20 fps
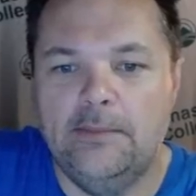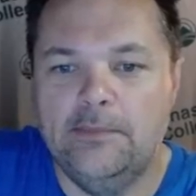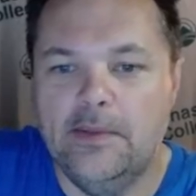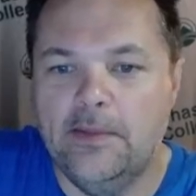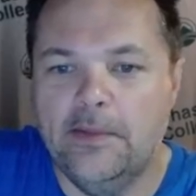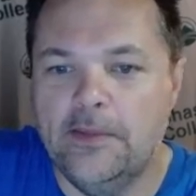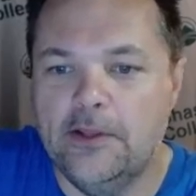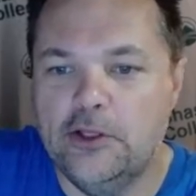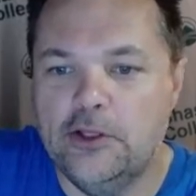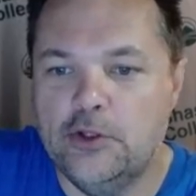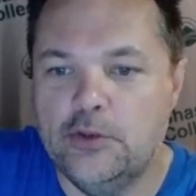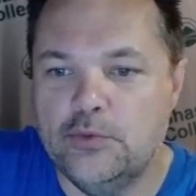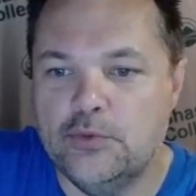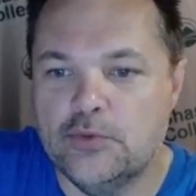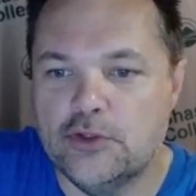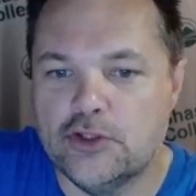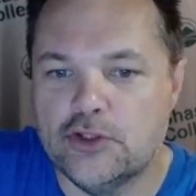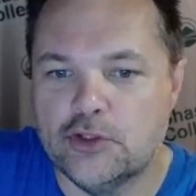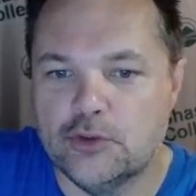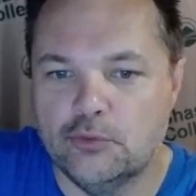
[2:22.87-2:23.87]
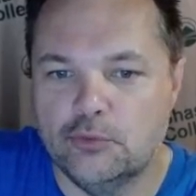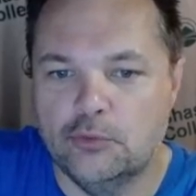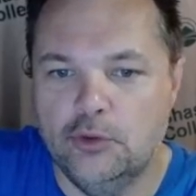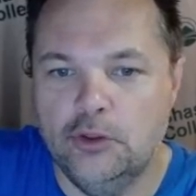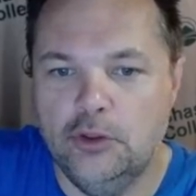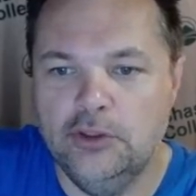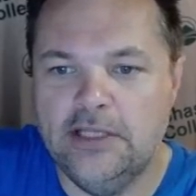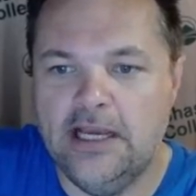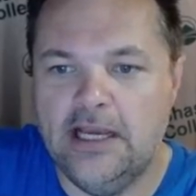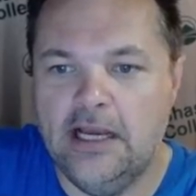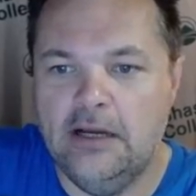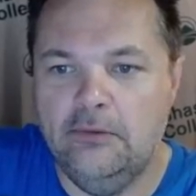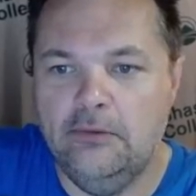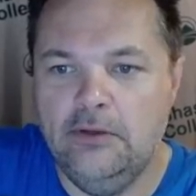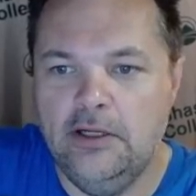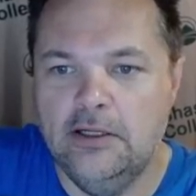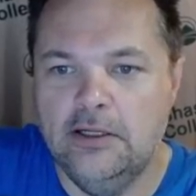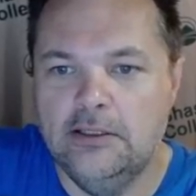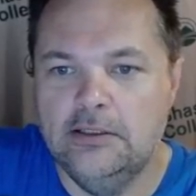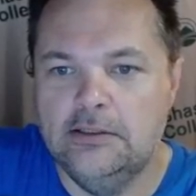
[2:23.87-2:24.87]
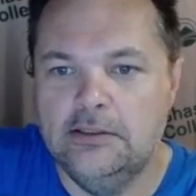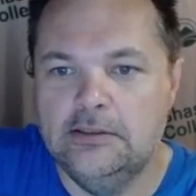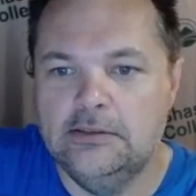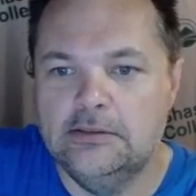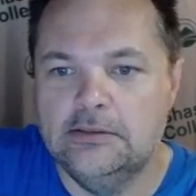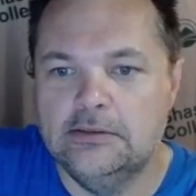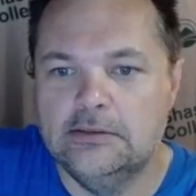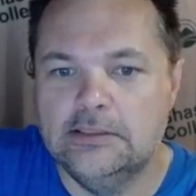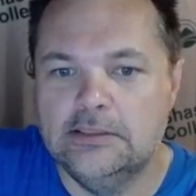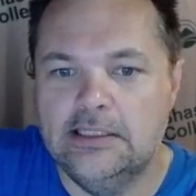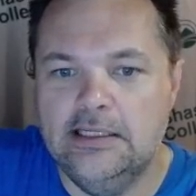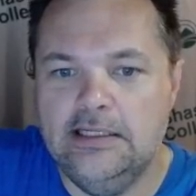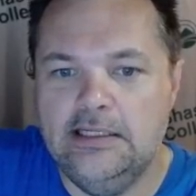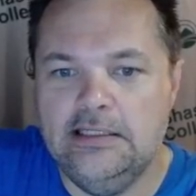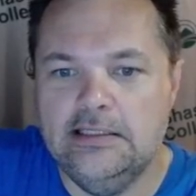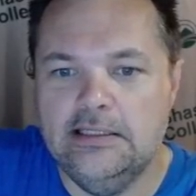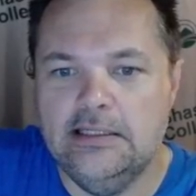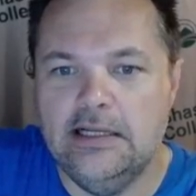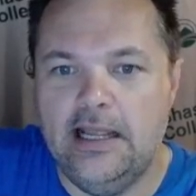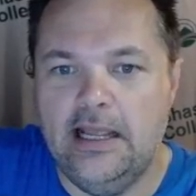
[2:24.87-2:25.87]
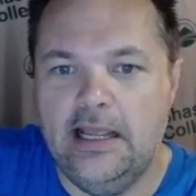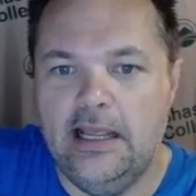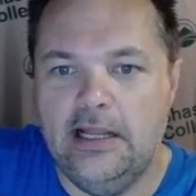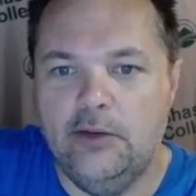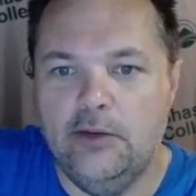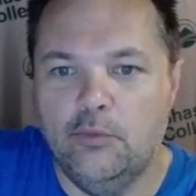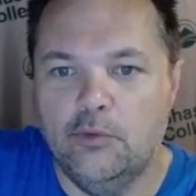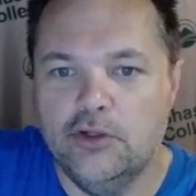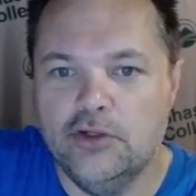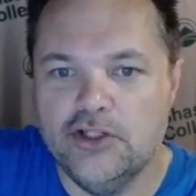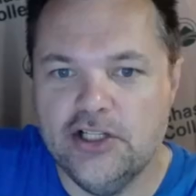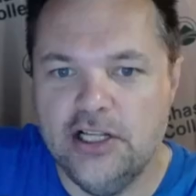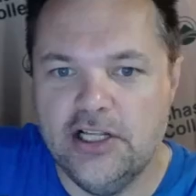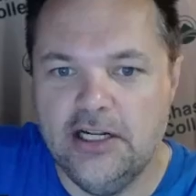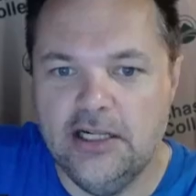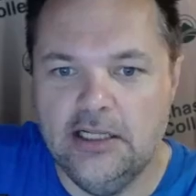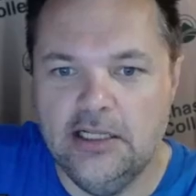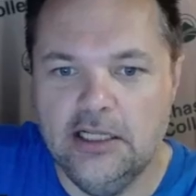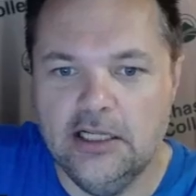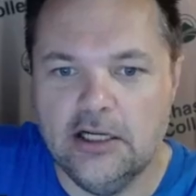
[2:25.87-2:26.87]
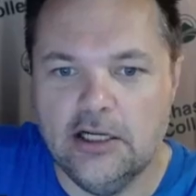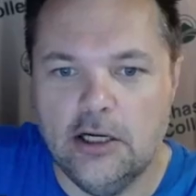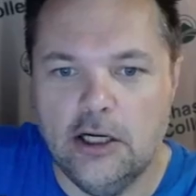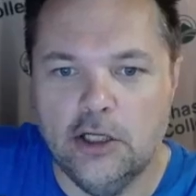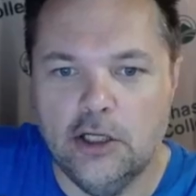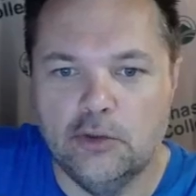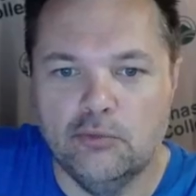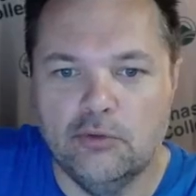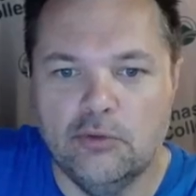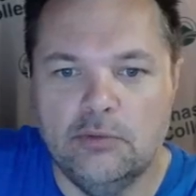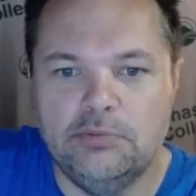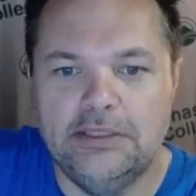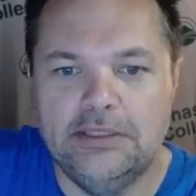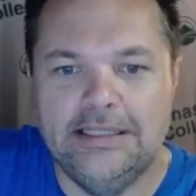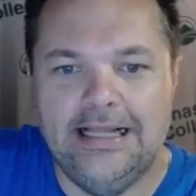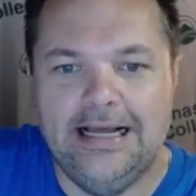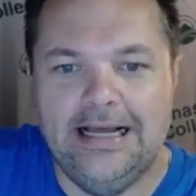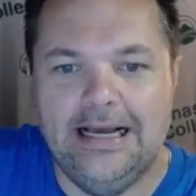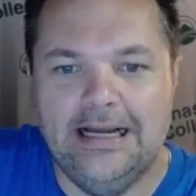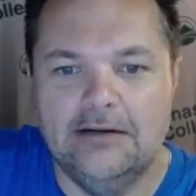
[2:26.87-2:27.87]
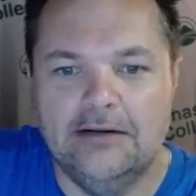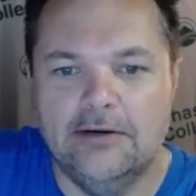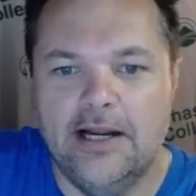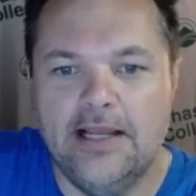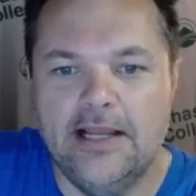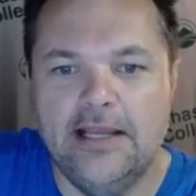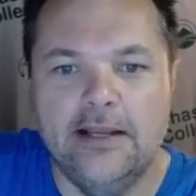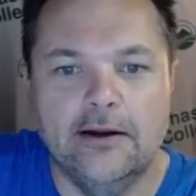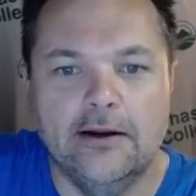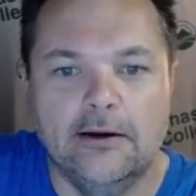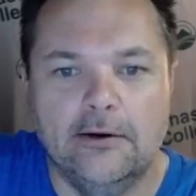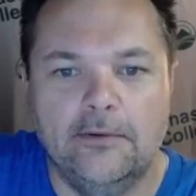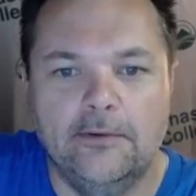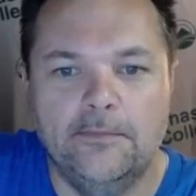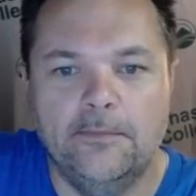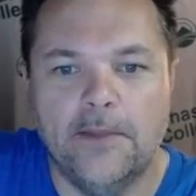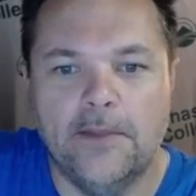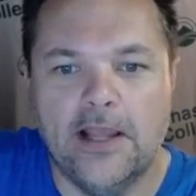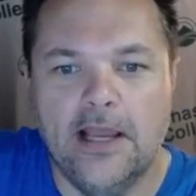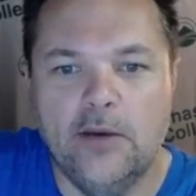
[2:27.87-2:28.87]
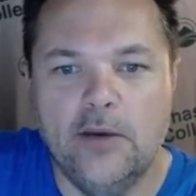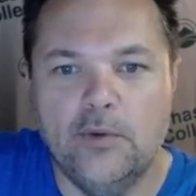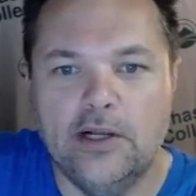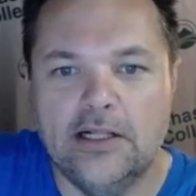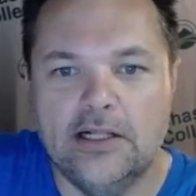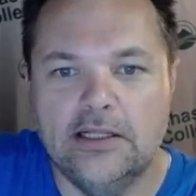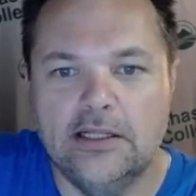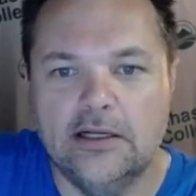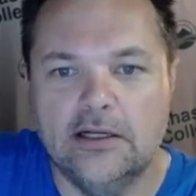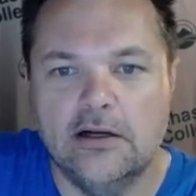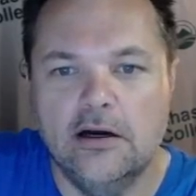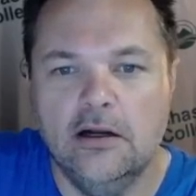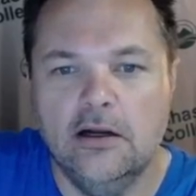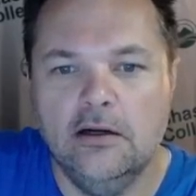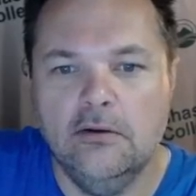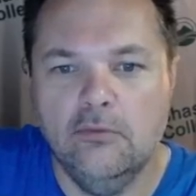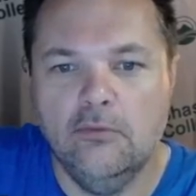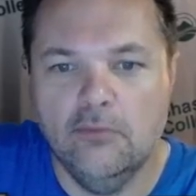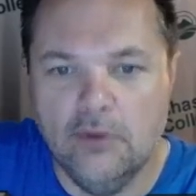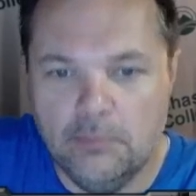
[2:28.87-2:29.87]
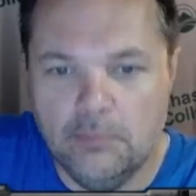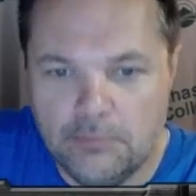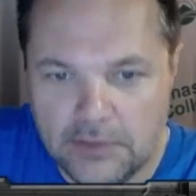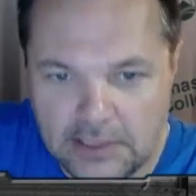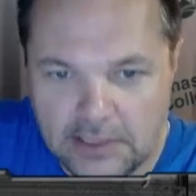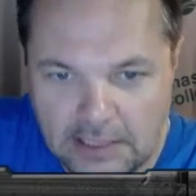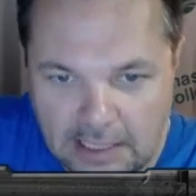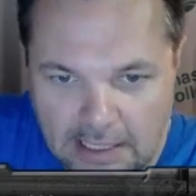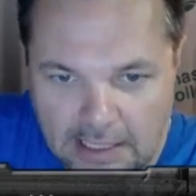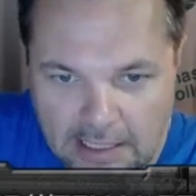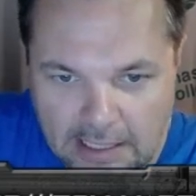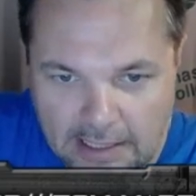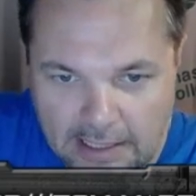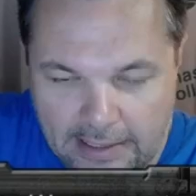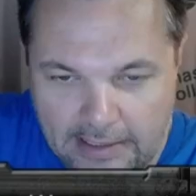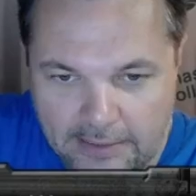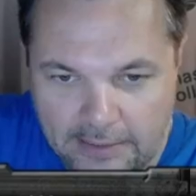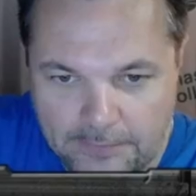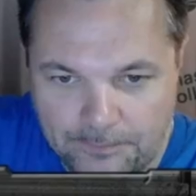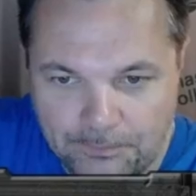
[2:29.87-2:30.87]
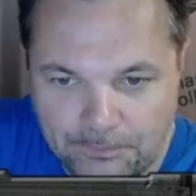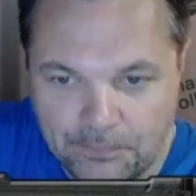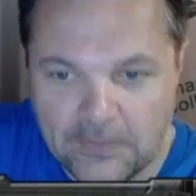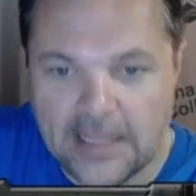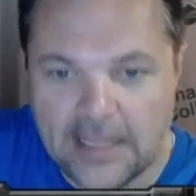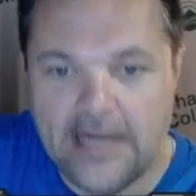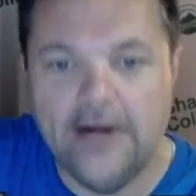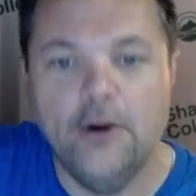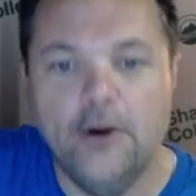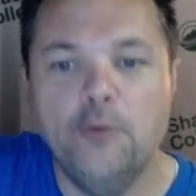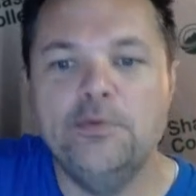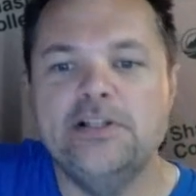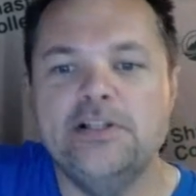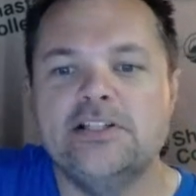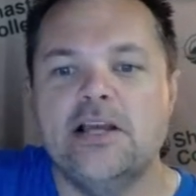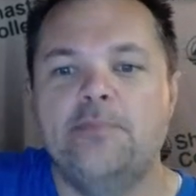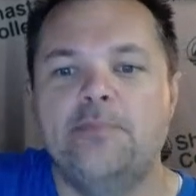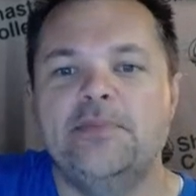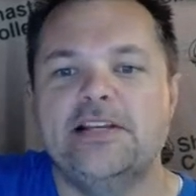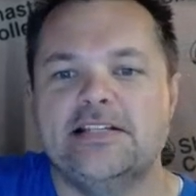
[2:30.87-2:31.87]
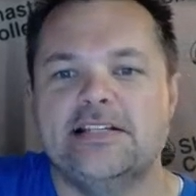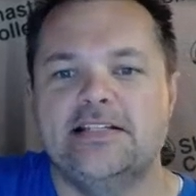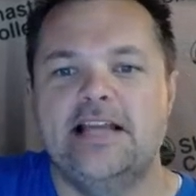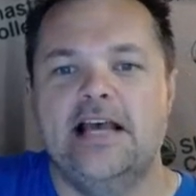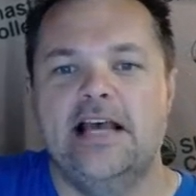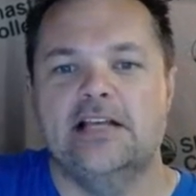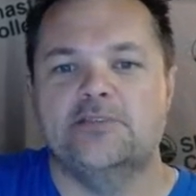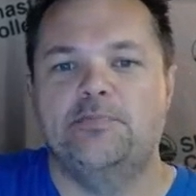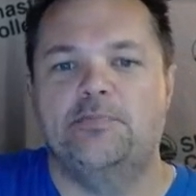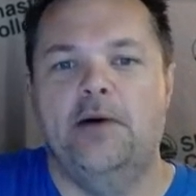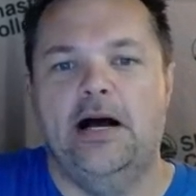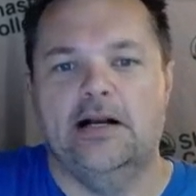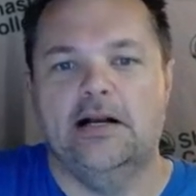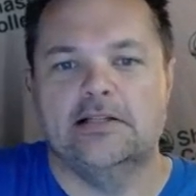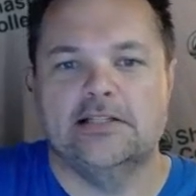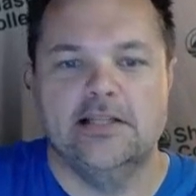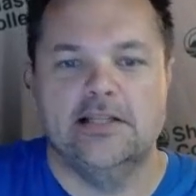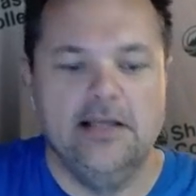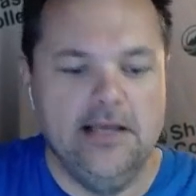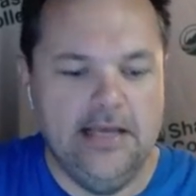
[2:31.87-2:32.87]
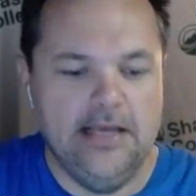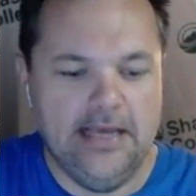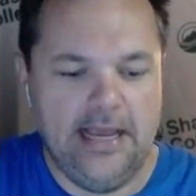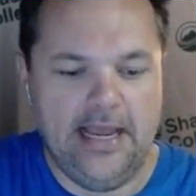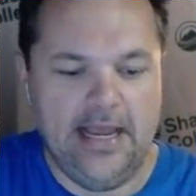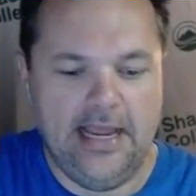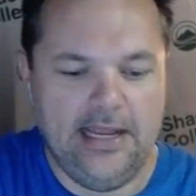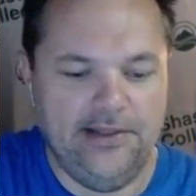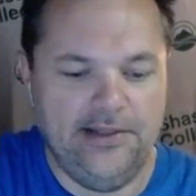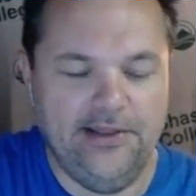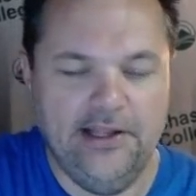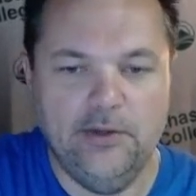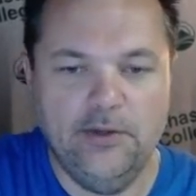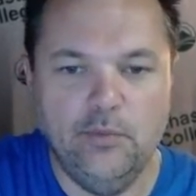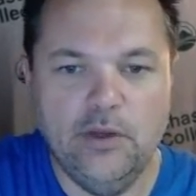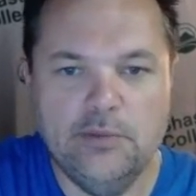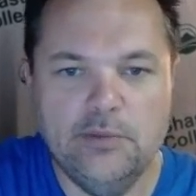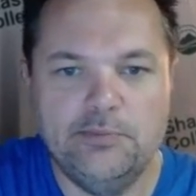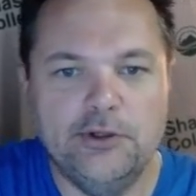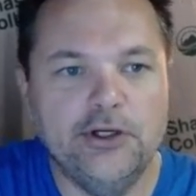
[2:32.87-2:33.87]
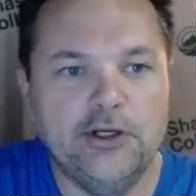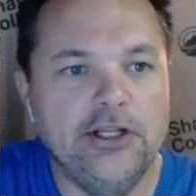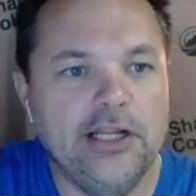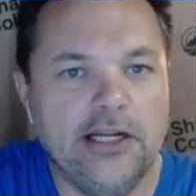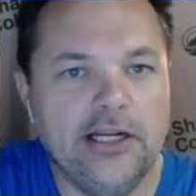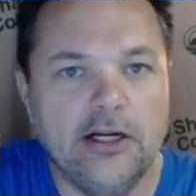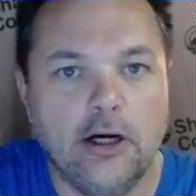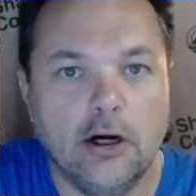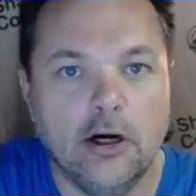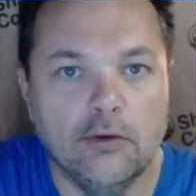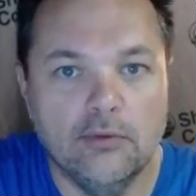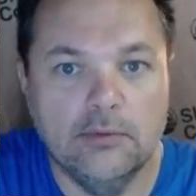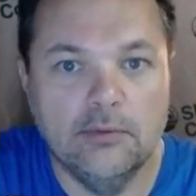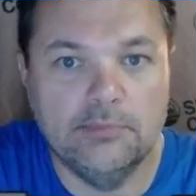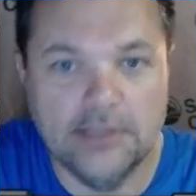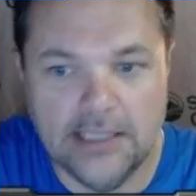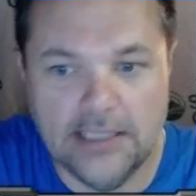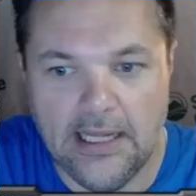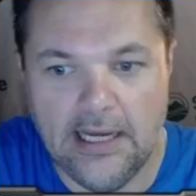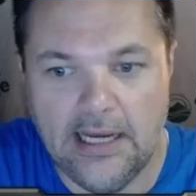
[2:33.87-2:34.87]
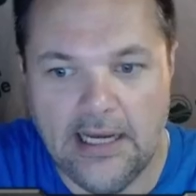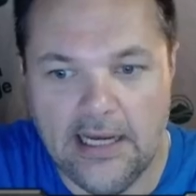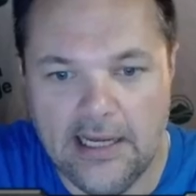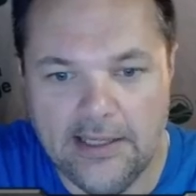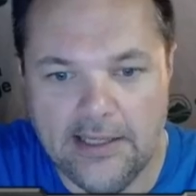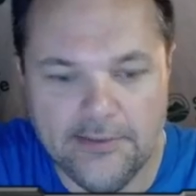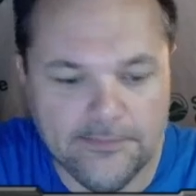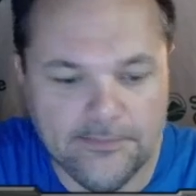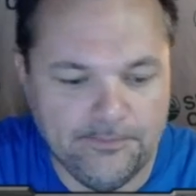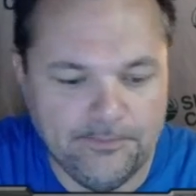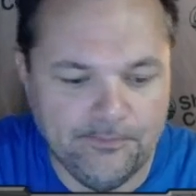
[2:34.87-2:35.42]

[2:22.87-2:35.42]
you scroll down, right, and we're just going to click on reply right here. Okay, we click on reply, and it opens up this text box, and then we put in our reply.